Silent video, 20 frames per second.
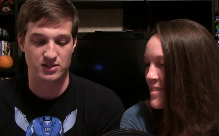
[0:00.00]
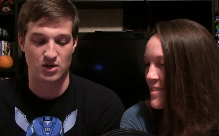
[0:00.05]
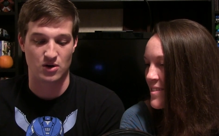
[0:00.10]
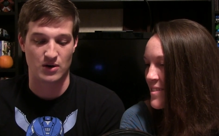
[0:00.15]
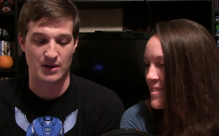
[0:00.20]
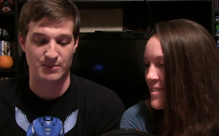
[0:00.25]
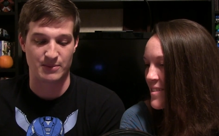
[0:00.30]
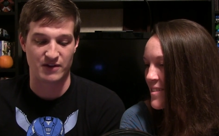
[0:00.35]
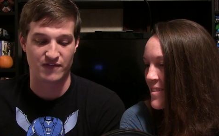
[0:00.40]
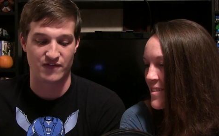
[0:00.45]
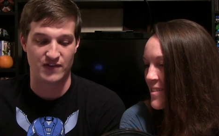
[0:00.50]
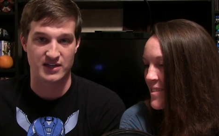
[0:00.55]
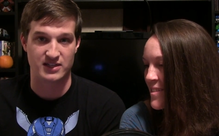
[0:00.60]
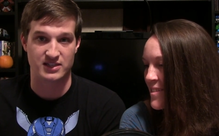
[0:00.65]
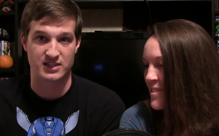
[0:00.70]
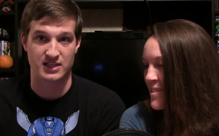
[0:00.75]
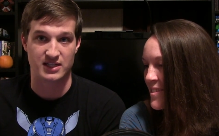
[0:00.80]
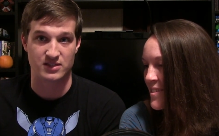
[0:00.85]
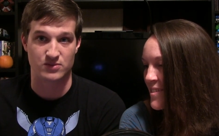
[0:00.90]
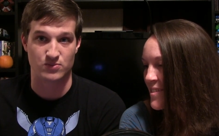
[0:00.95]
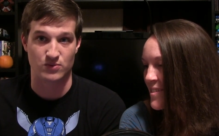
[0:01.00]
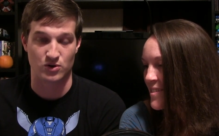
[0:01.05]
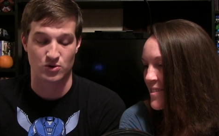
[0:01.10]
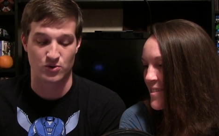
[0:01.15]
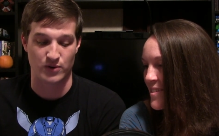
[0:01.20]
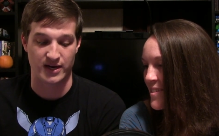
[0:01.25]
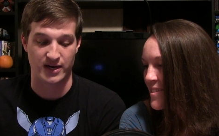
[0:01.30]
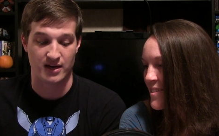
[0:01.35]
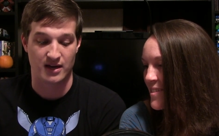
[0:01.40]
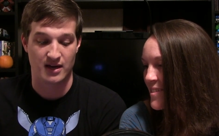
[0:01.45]
Speaker 1: so I'm gonna finish this real
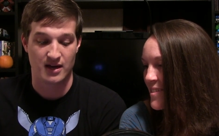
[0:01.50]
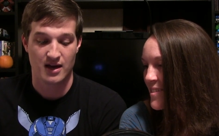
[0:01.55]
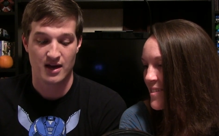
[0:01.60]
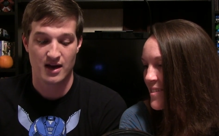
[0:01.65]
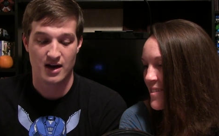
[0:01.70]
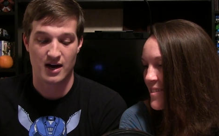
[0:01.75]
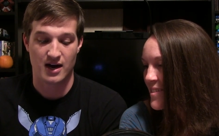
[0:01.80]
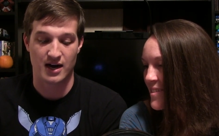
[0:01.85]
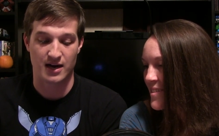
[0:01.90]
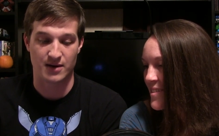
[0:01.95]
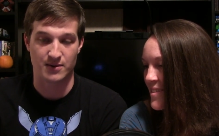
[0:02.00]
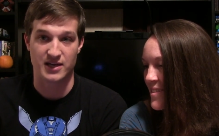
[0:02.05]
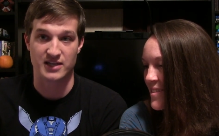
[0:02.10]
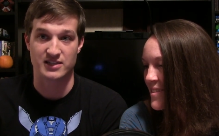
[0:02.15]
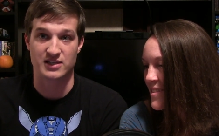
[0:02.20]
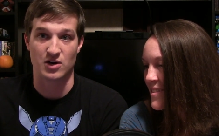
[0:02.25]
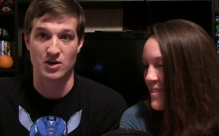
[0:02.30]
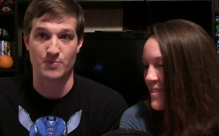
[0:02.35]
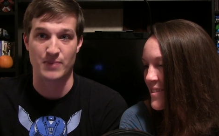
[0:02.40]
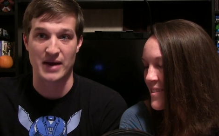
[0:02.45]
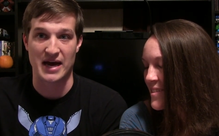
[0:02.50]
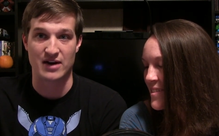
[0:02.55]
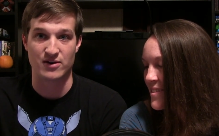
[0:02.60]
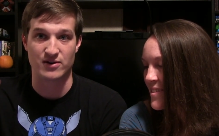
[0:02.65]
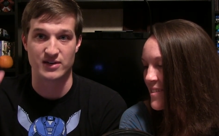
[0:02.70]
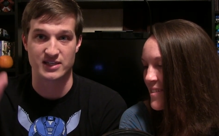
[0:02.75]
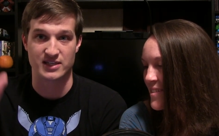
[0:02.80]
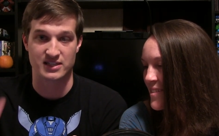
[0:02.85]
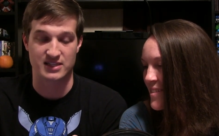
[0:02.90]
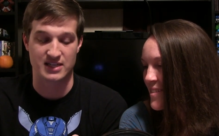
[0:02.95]
quick because uh, our
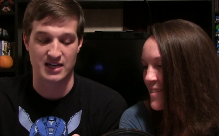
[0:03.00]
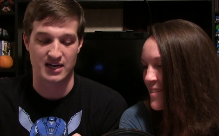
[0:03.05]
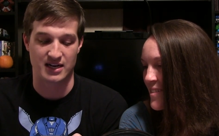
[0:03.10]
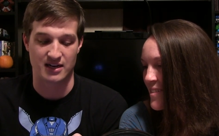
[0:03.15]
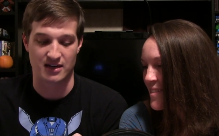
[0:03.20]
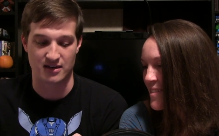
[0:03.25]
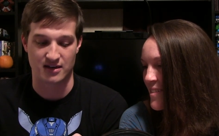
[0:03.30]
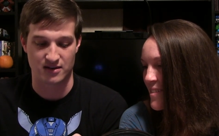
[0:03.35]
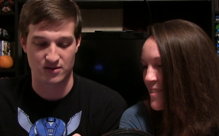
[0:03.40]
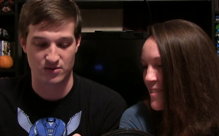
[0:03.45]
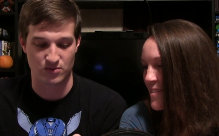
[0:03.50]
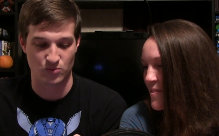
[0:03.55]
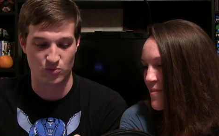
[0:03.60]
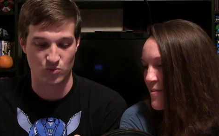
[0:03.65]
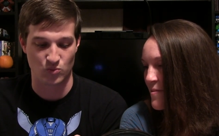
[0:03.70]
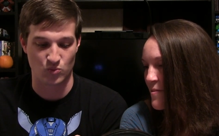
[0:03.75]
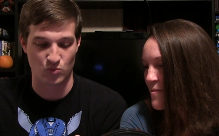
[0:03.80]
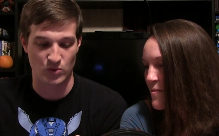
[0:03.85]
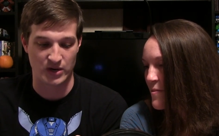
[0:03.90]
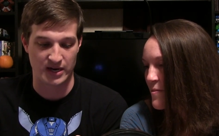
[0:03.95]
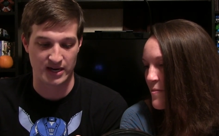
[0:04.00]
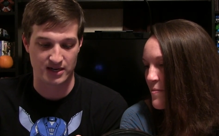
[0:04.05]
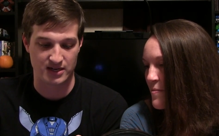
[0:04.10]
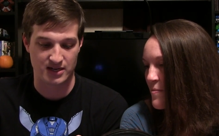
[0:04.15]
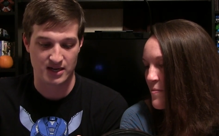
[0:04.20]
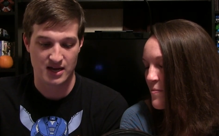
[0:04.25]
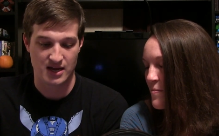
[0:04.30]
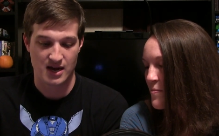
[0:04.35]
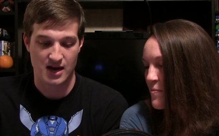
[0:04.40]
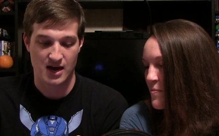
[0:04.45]
battery just kind of went.